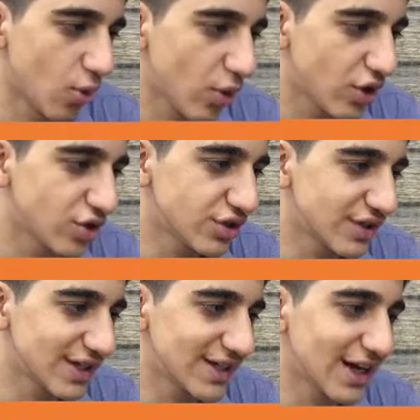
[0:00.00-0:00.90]
We
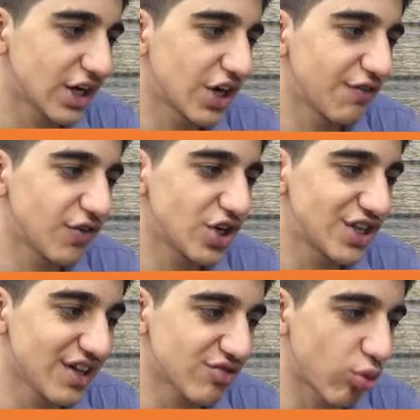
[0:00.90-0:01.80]
could
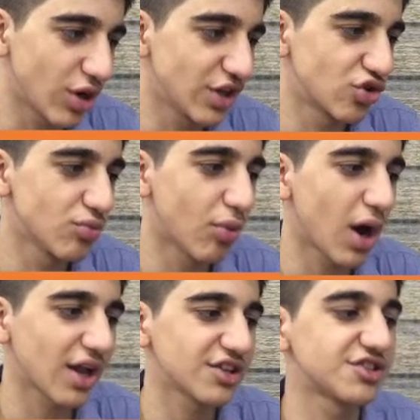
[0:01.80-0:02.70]
convert this one into
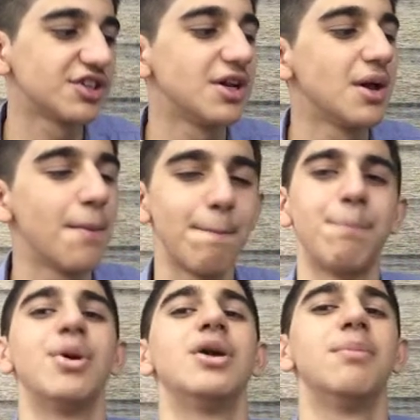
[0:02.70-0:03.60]
miles
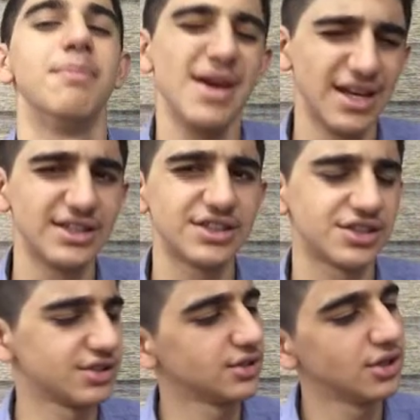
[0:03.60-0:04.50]
per
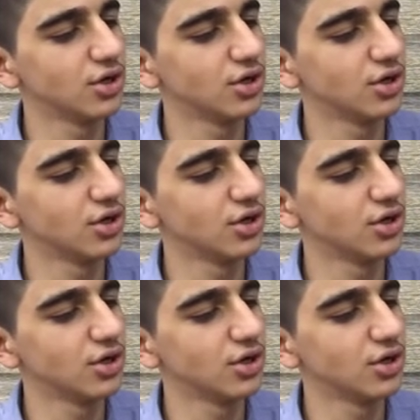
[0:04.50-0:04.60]
minute,